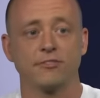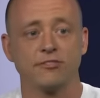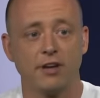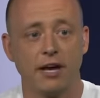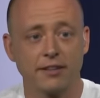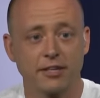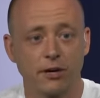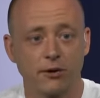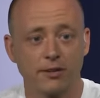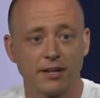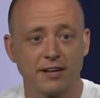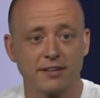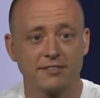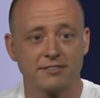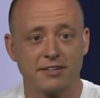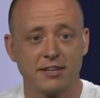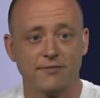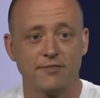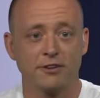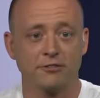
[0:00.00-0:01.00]
South
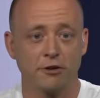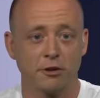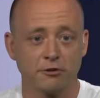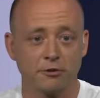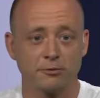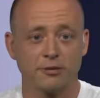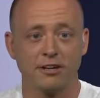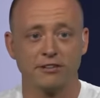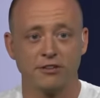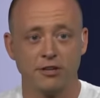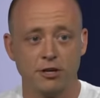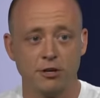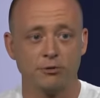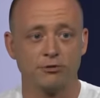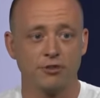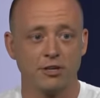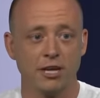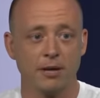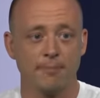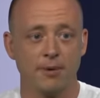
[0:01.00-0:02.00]
Carolina's defense also takes a
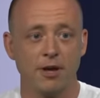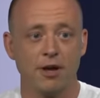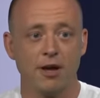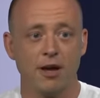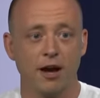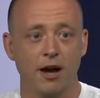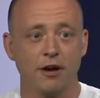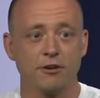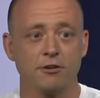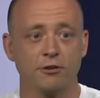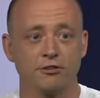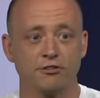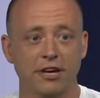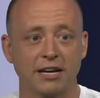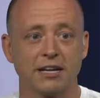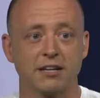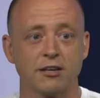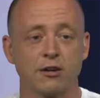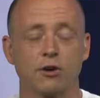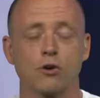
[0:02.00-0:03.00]
huge leap under
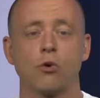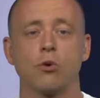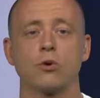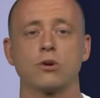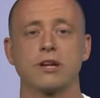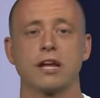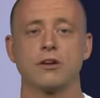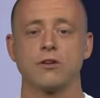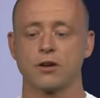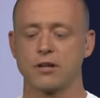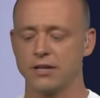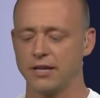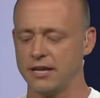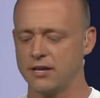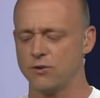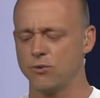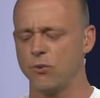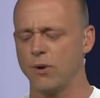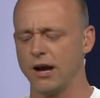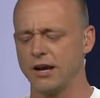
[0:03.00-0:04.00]
second-year coordinator
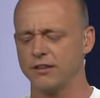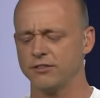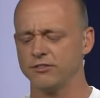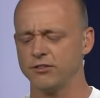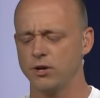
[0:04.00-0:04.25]
Clayton White.